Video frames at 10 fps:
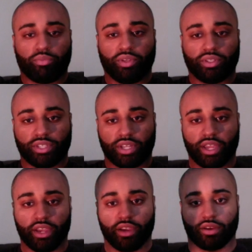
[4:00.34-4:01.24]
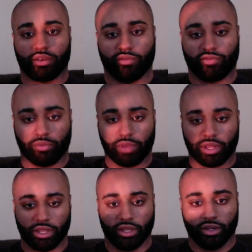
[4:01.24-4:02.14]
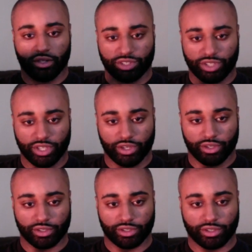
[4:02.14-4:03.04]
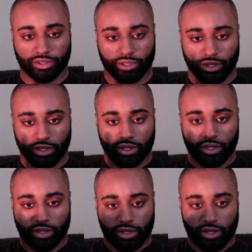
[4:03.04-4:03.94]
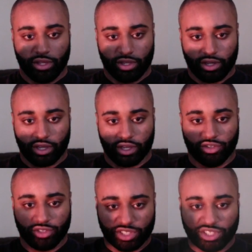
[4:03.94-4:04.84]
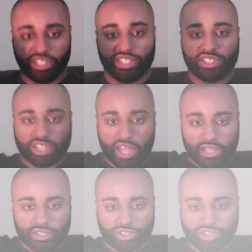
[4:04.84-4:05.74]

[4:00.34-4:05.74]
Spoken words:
into the air from at the end of the stairs. And you just see these lights just